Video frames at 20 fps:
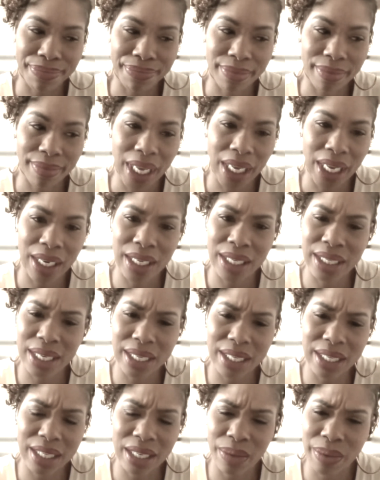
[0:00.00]
listen to
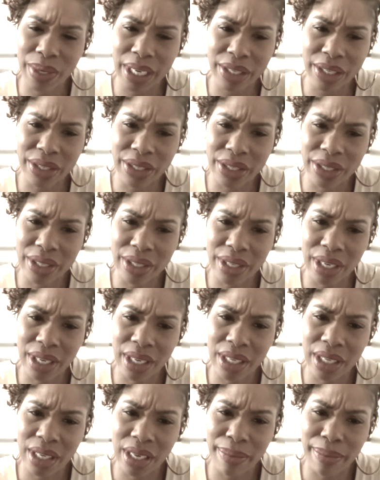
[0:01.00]
someone else
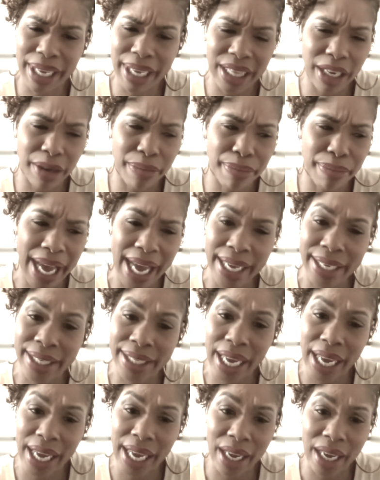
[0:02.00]
about their bad
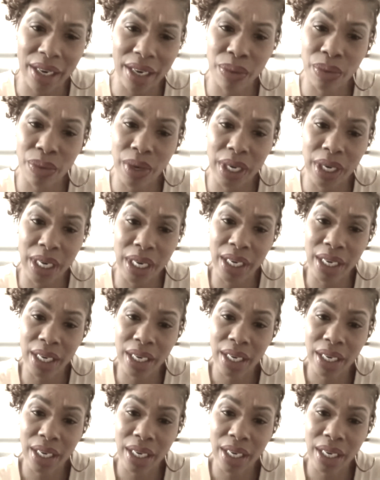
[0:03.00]
day. I don't want to